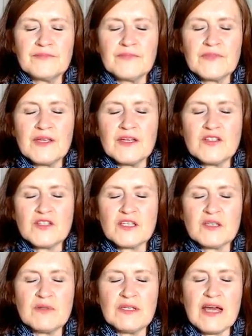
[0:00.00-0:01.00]
And just
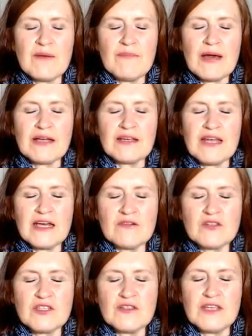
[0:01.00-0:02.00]
coming back now
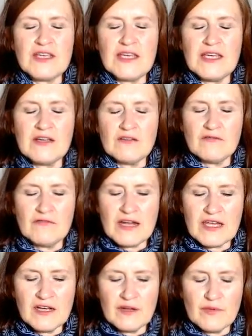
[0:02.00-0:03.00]
to the
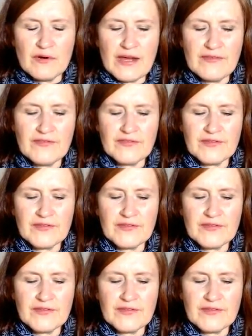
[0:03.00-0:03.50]
regular breath.